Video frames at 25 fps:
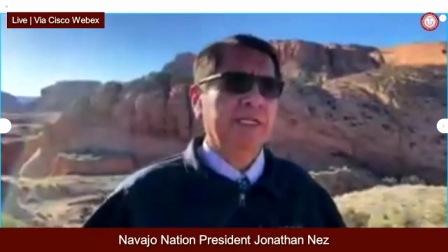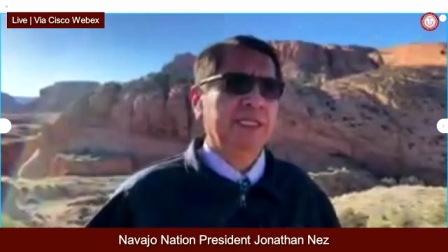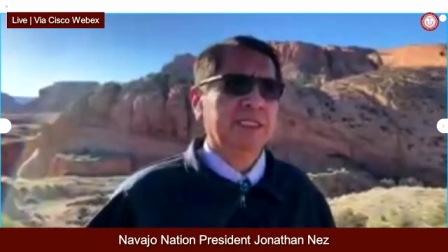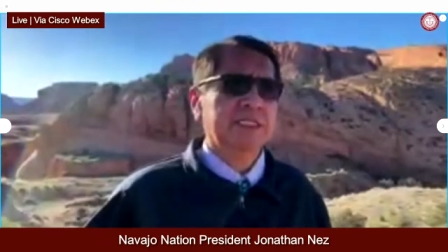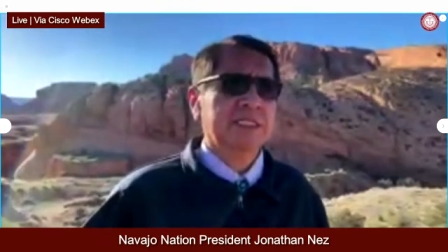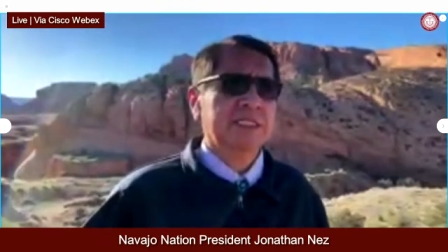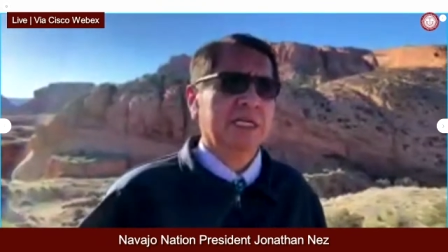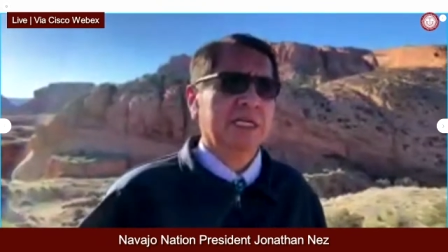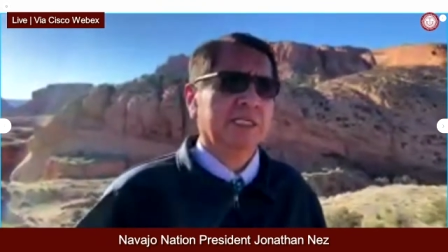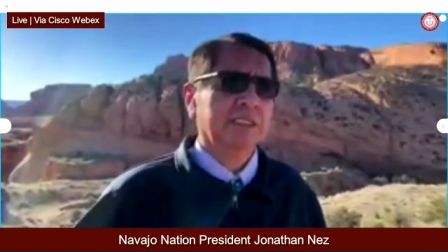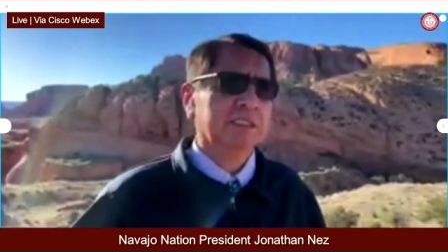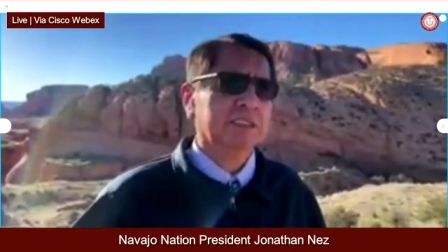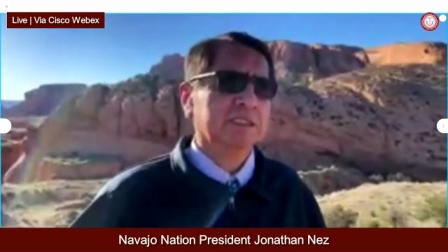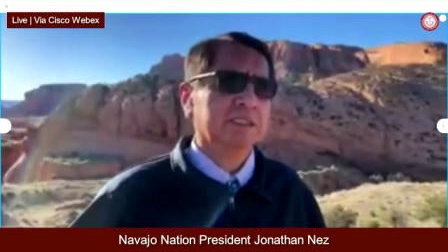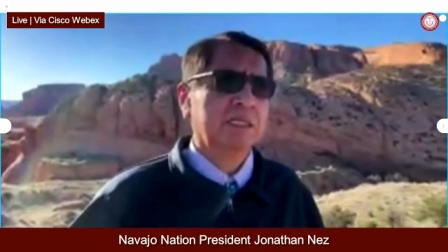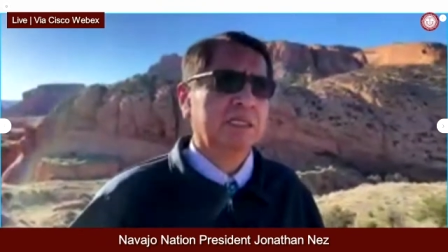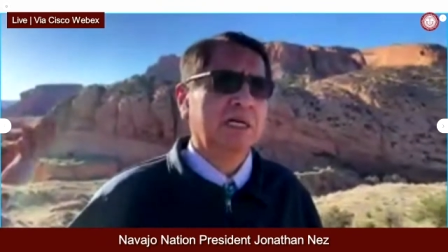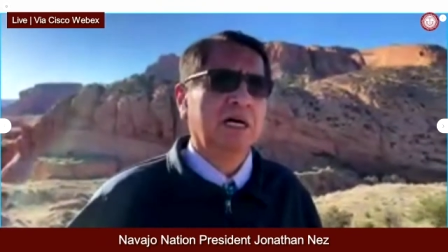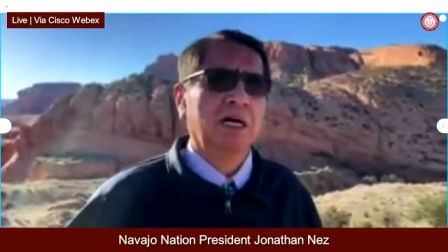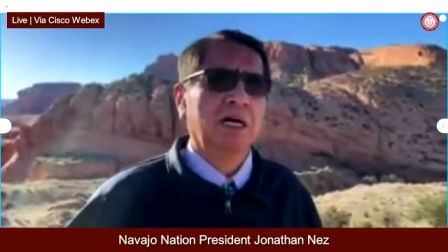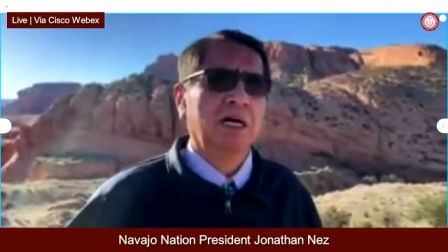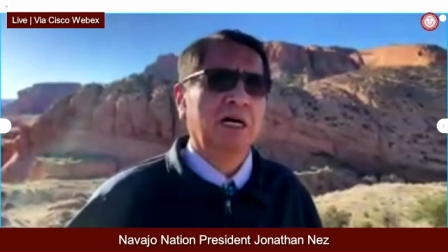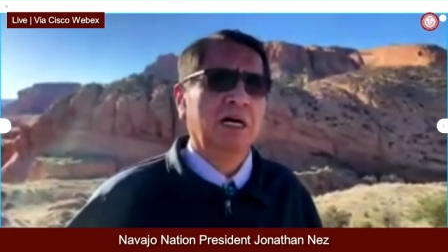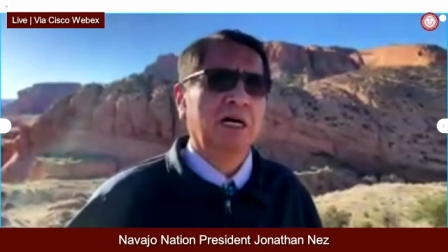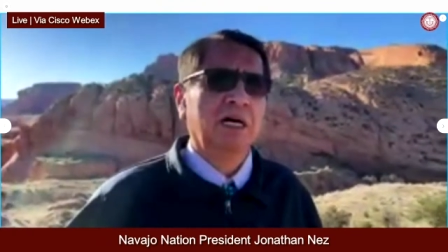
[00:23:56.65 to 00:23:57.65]
everybody
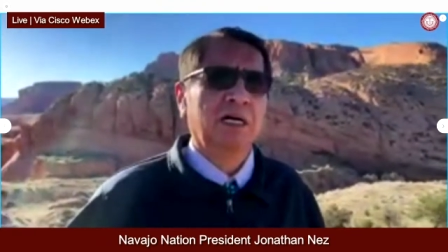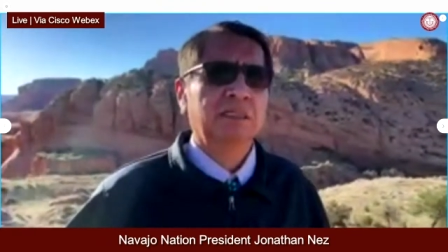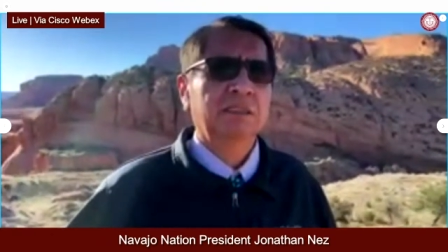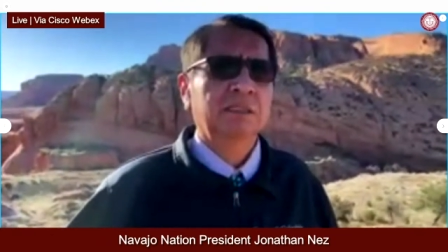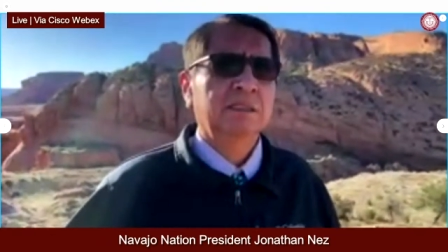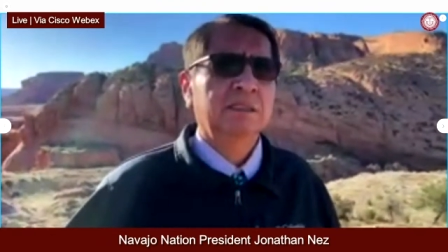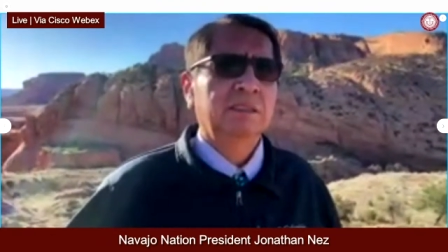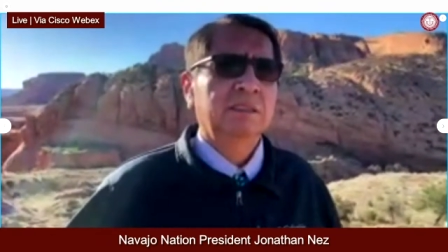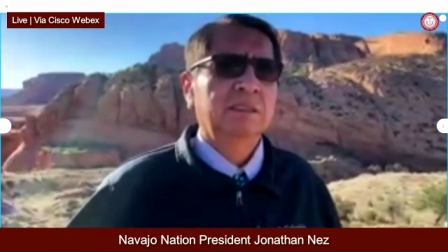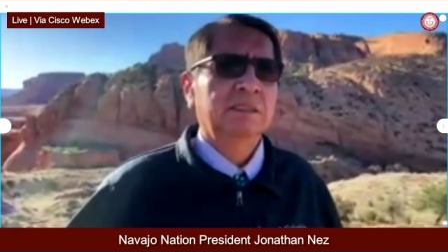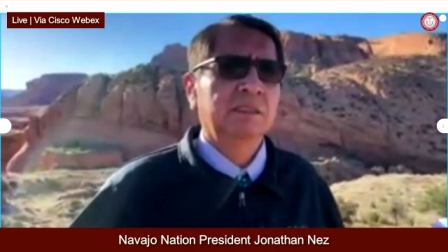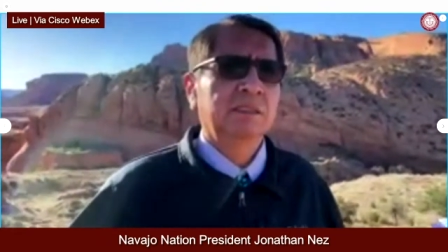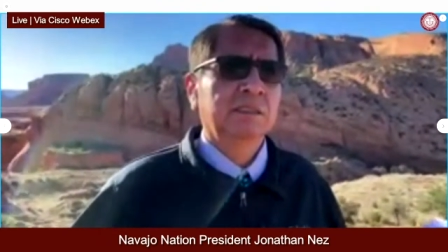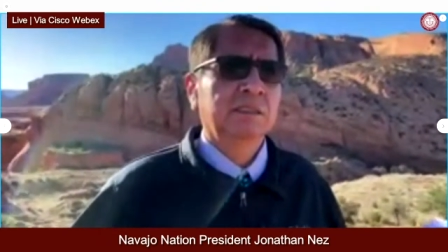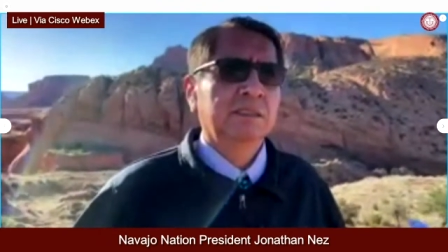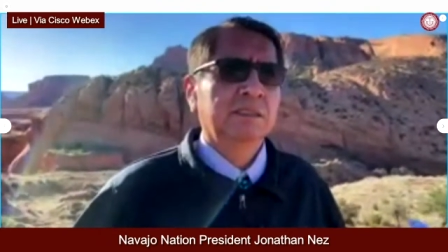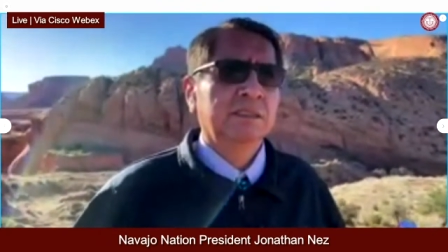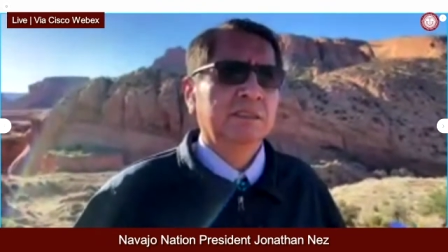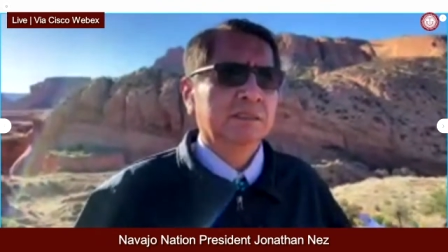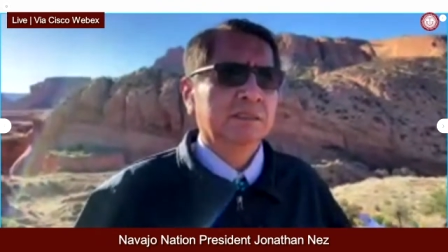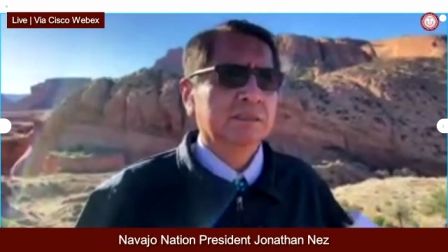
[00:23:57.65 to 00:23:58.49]
that's on this call